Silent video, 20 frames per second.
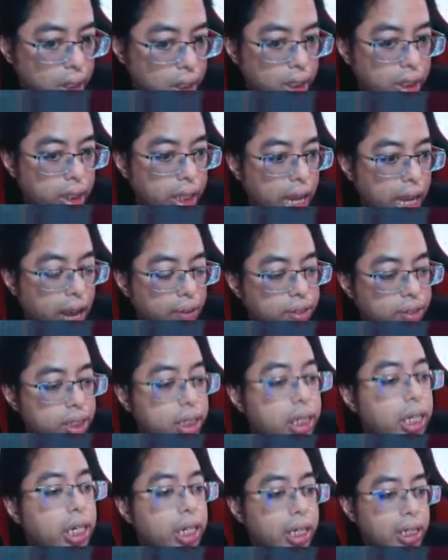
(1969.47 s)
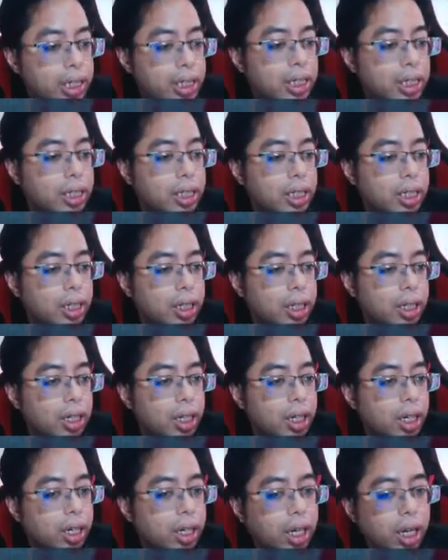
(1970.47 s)
They have seeds.
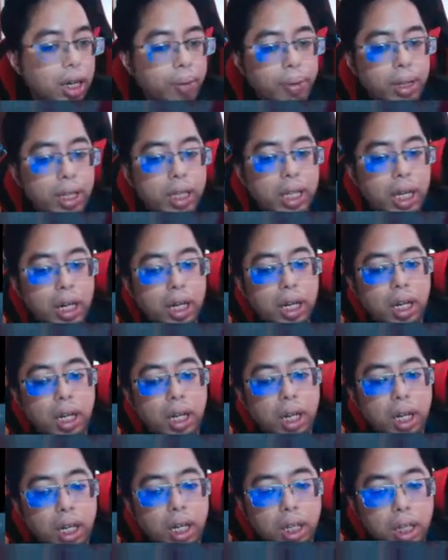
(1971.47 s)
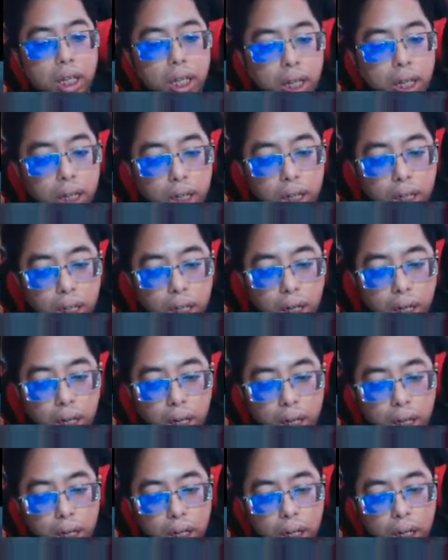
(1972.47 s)
Okay, mean that the
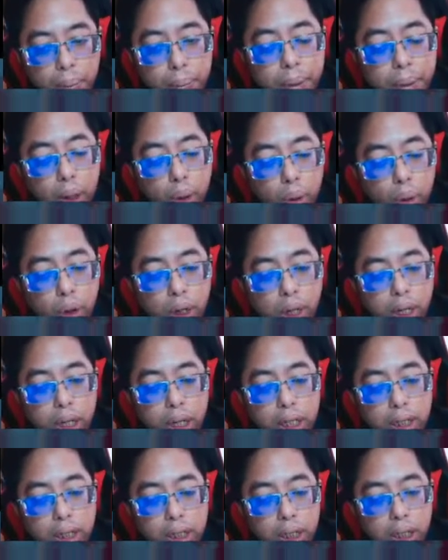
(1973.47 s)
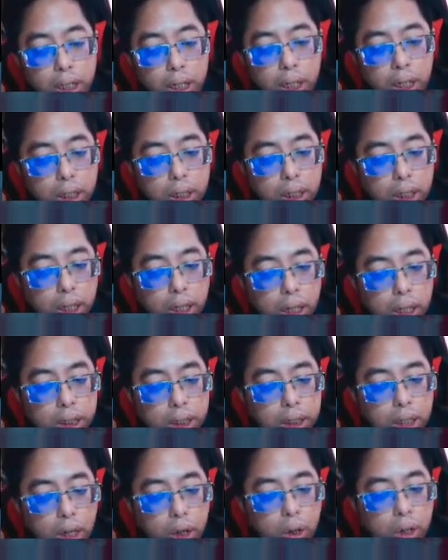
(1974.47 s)
embryo, it is
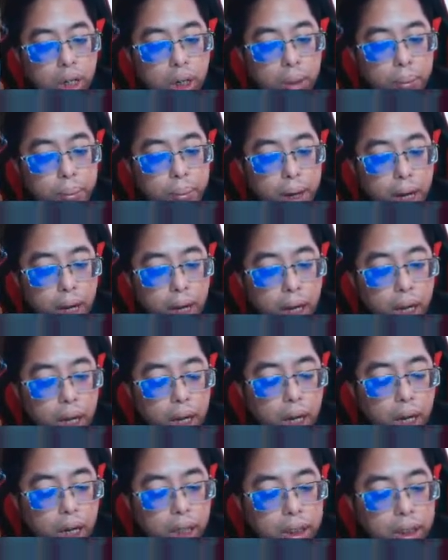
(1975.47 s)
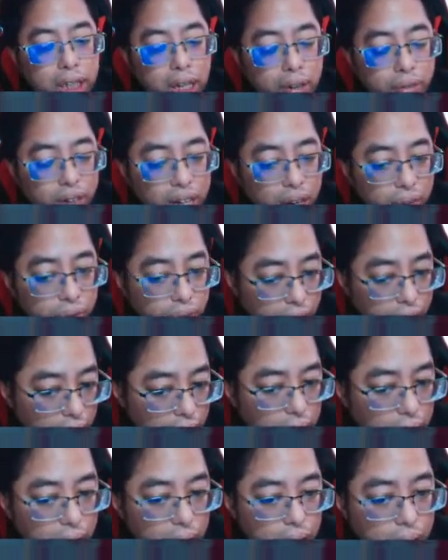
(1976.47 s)
surrounded by a tough
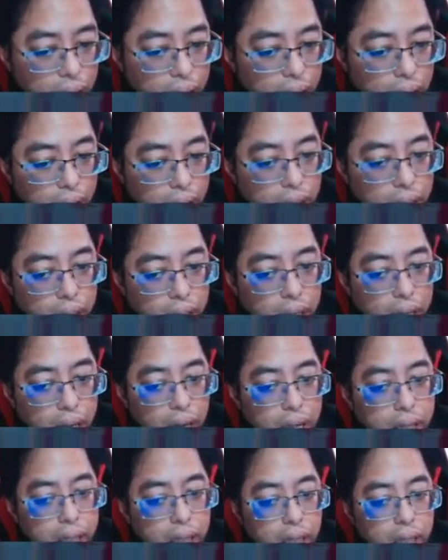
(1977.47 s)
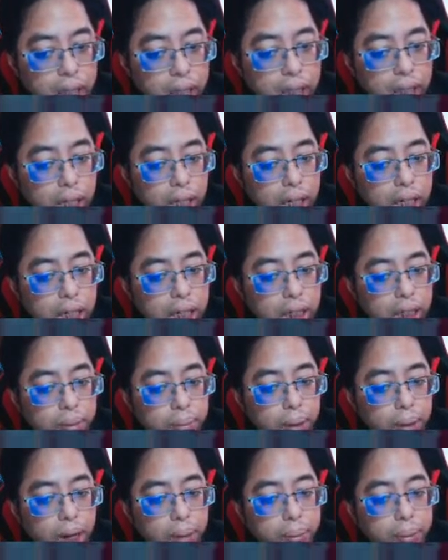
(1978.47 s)
covering. Okay, and then it
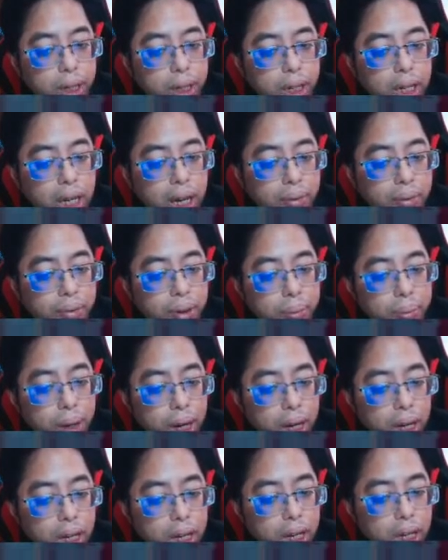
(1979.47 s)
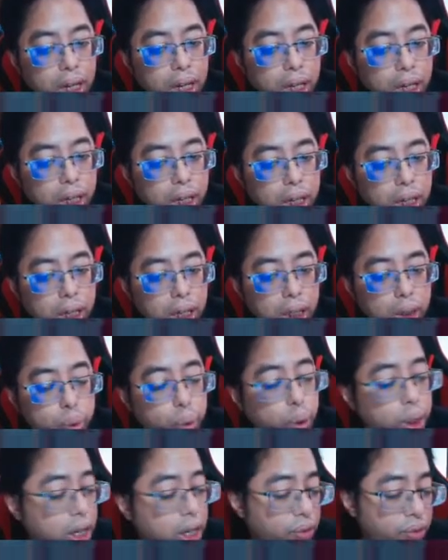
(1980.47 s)
might be covered by a
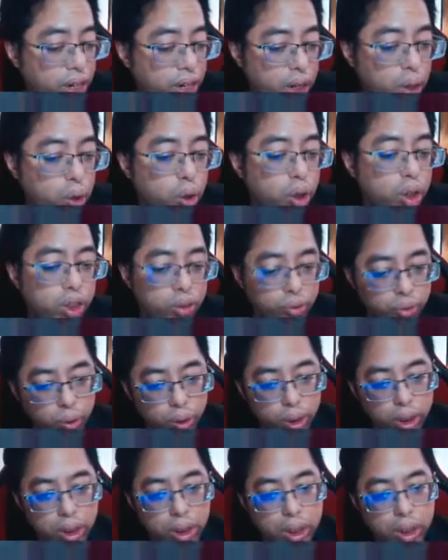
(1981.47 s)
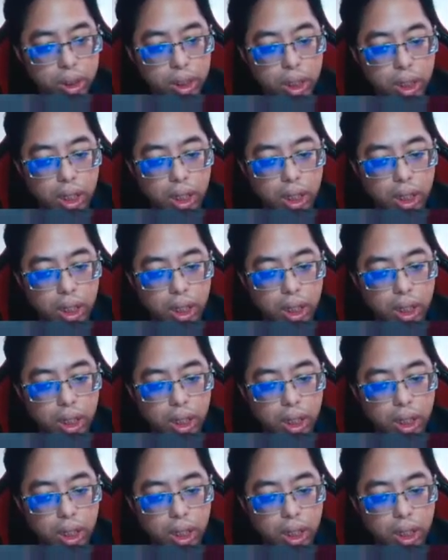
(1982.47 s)
sweet covering called the fruits.